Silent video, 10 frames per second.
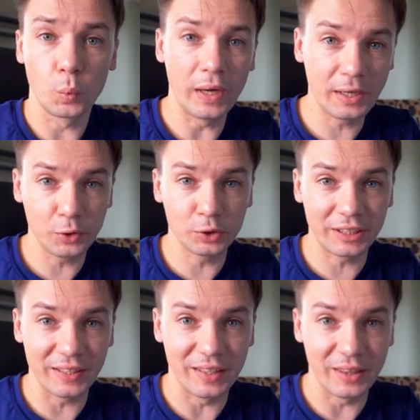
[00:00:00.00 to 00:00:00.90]
When you
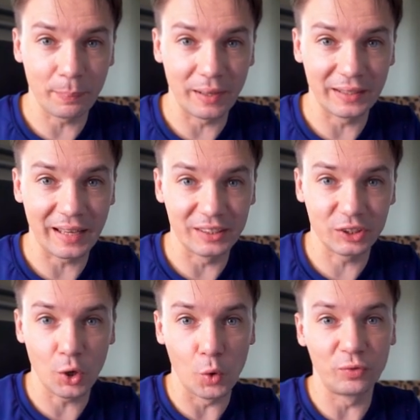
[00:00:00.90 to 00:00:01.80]
see that the pen can't
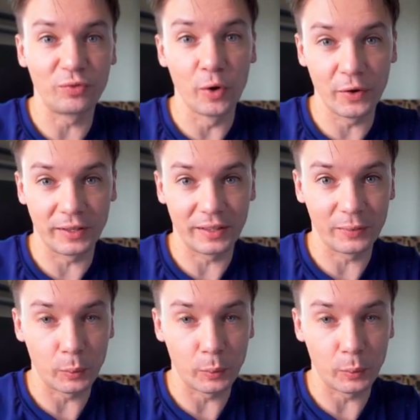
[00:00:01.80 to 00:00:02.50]
go further,